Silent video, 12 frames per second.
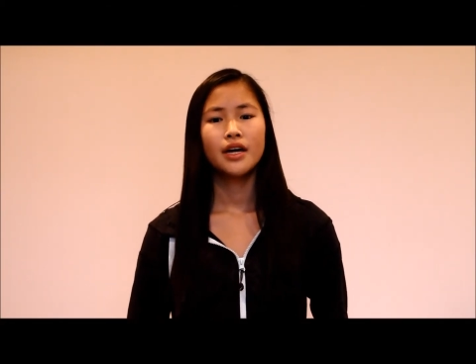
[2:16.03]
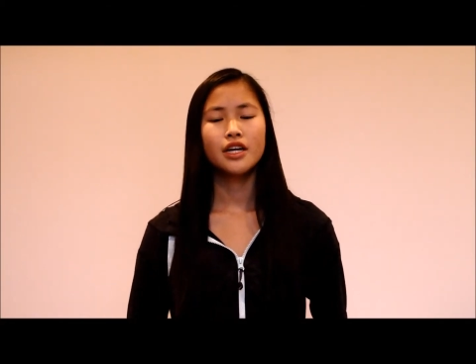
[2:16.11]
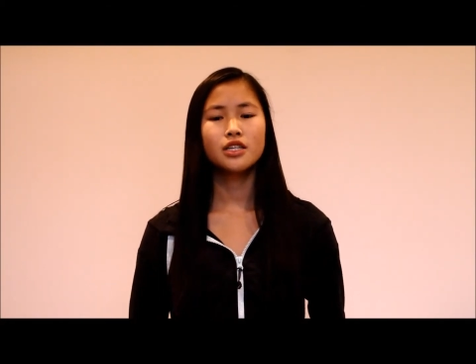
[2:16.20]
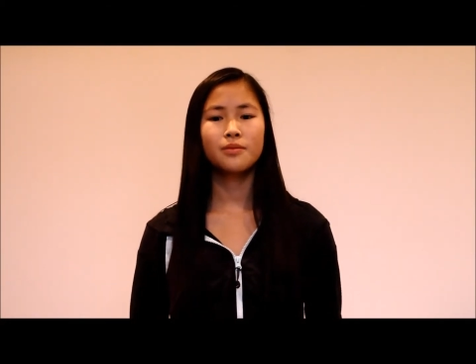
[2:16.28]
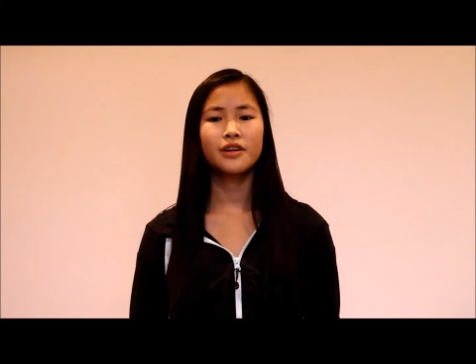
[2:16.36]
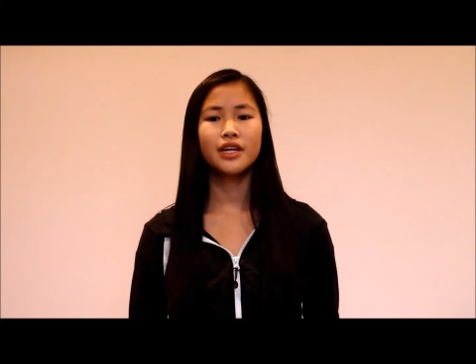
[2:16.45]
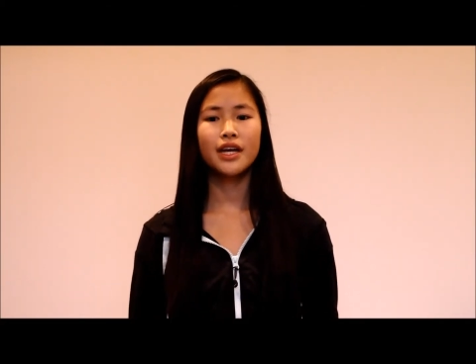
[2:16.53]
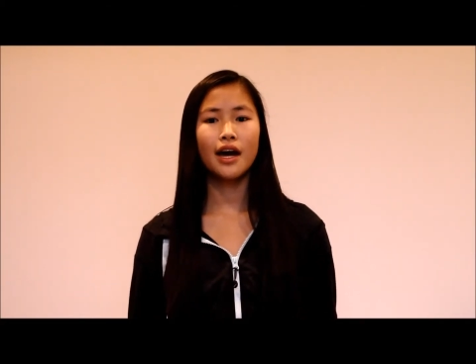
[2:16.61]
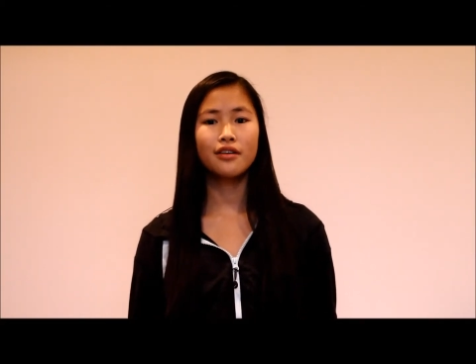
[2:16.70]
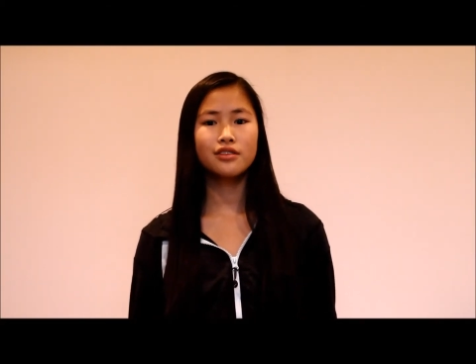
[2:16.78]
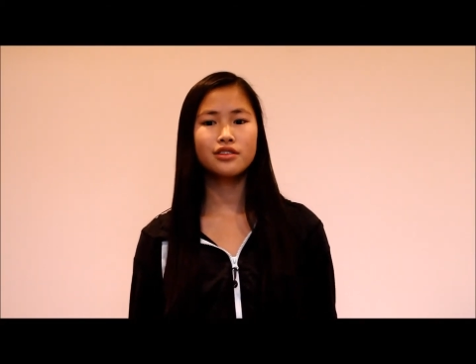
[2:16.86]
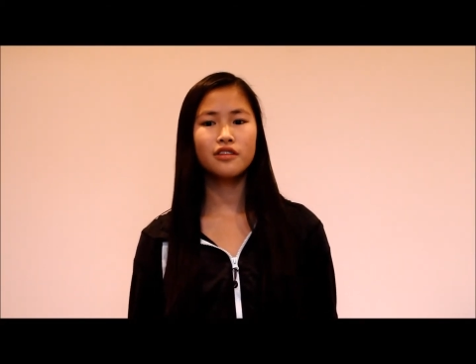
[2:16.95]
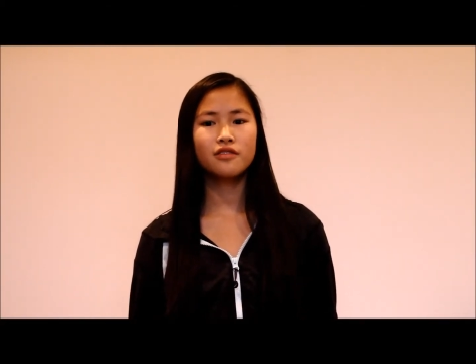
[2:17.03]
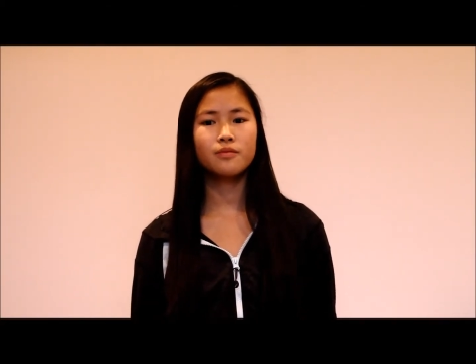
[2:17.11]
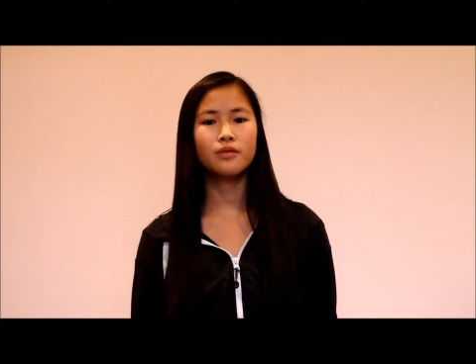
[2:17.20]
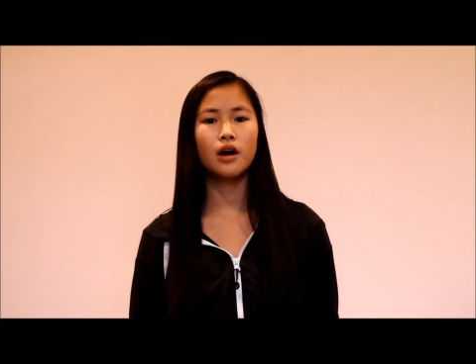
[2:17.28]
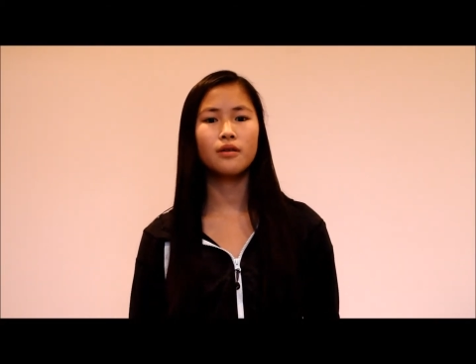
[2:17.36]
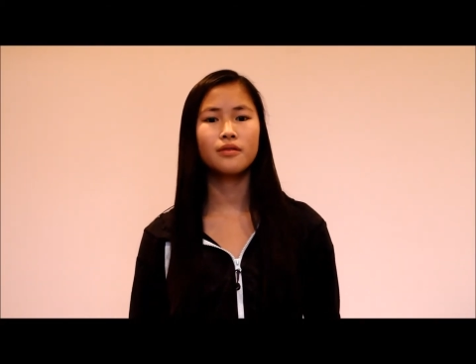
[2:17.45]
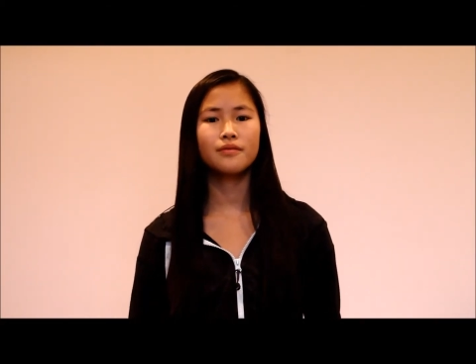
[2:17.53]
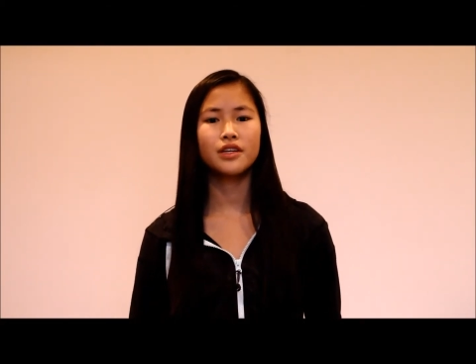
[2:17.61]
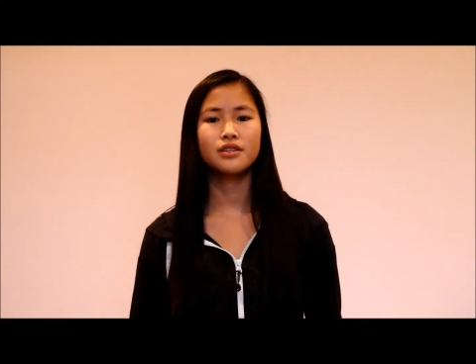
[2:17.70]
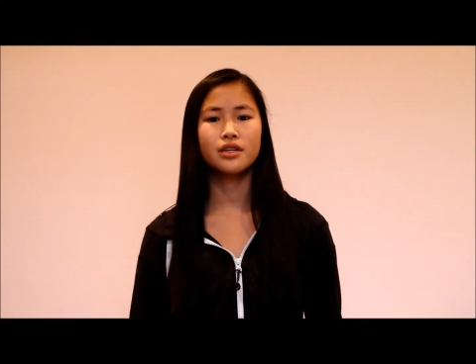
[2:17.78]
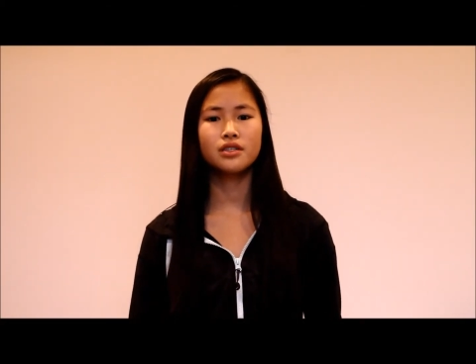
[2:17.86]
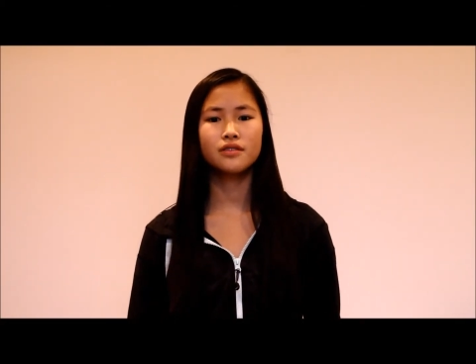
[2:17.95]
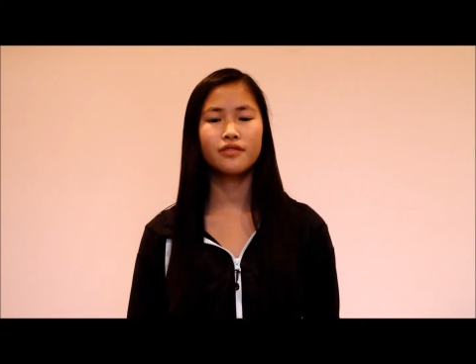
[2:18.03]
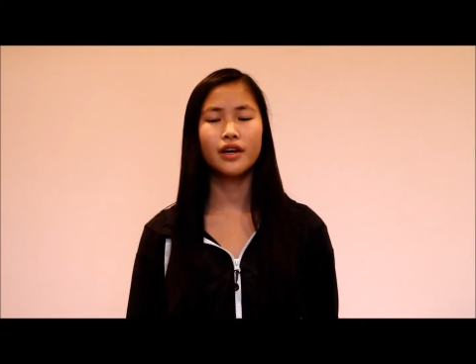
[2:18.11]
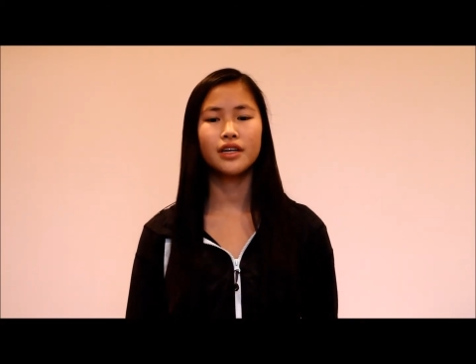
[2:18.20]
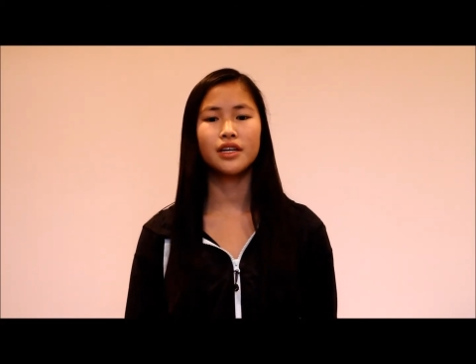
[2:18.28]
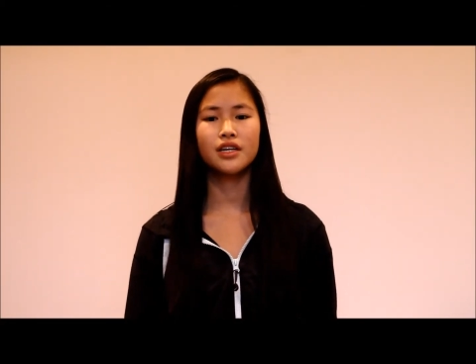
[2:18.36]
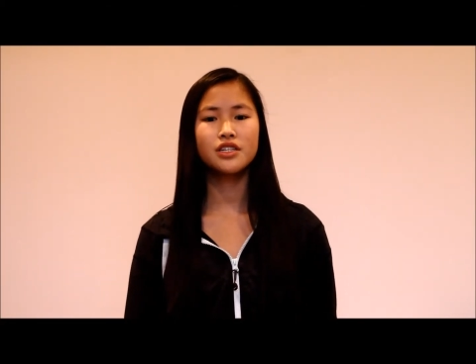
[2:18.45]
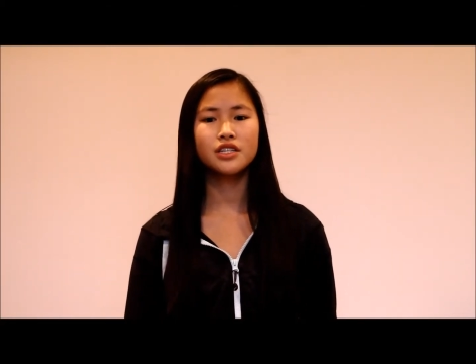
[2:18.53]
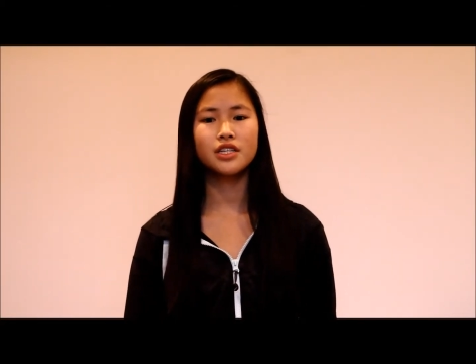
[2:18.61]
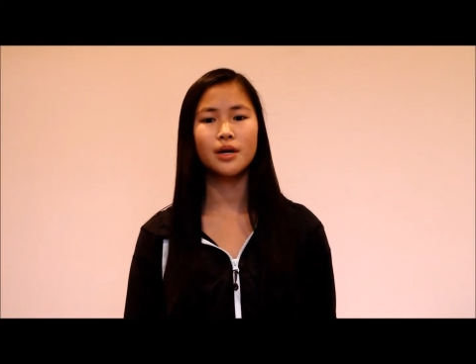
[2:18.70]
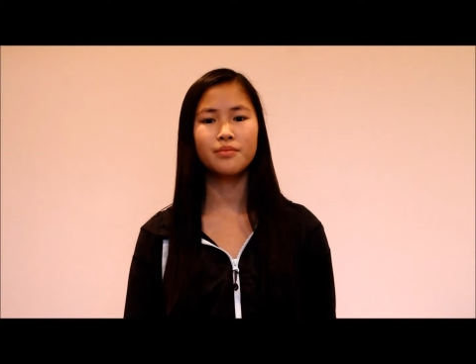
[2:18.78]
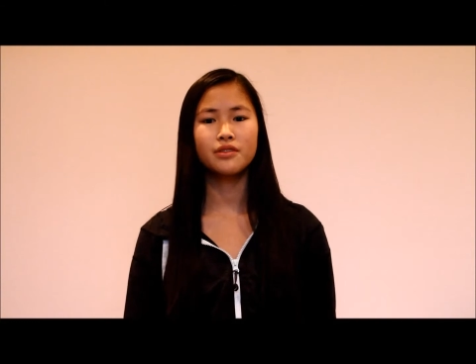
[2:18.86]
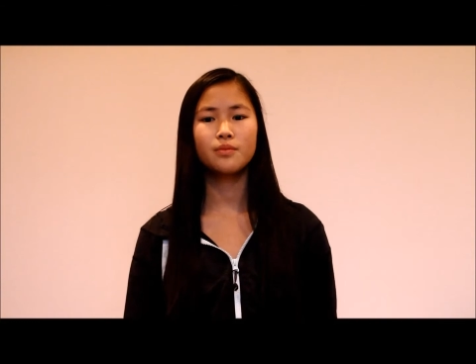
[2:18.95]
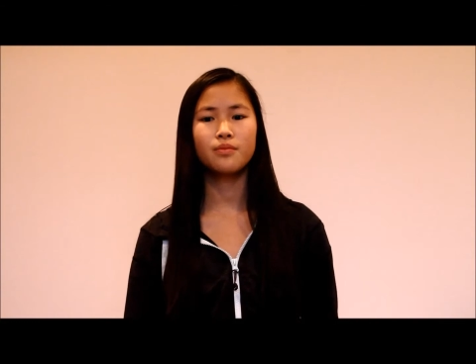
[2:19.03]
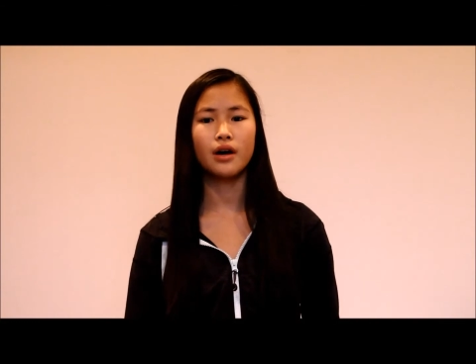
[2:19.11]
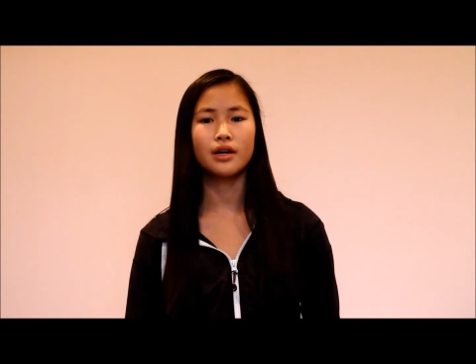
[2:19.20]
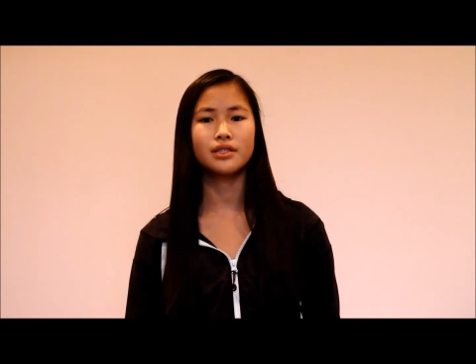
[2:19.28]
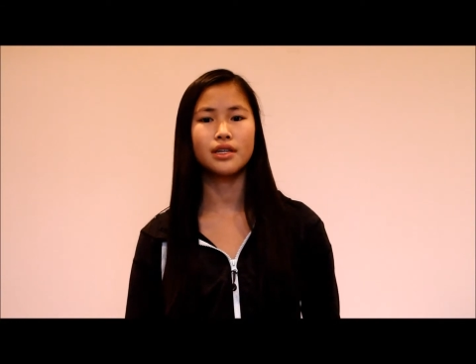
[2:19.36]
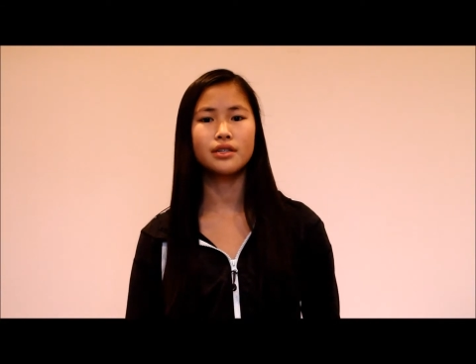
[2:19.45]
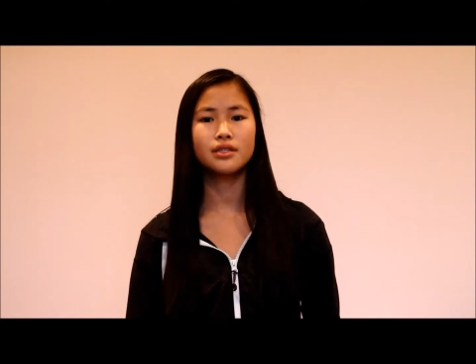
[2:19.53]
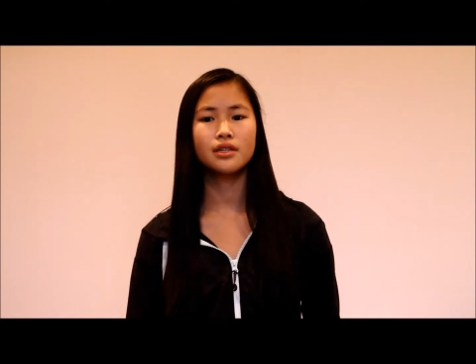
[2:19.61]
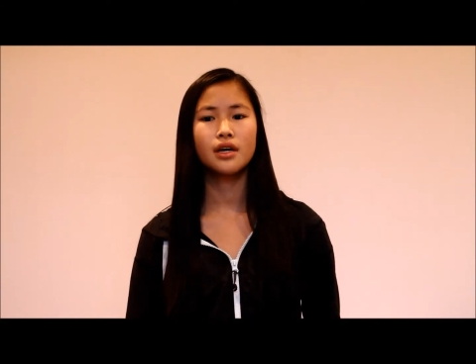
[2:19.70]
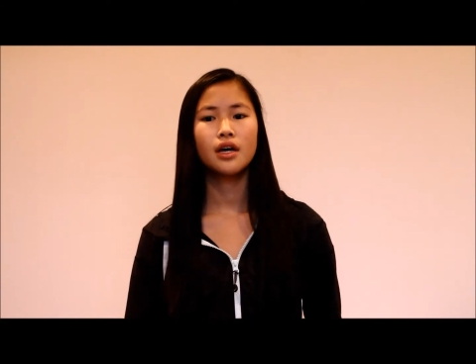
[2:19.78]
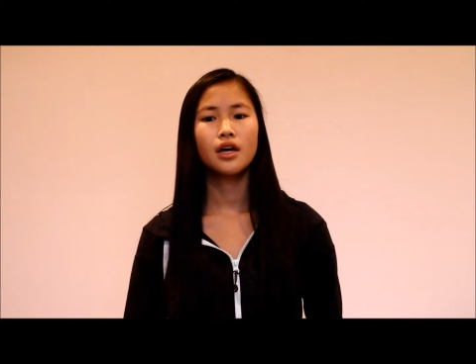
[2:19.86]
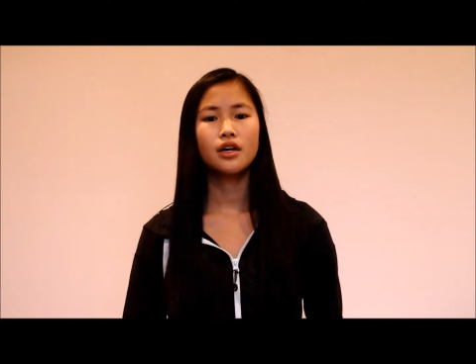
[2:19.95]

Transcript: explaining how to solve a problem and justifying each step in the process,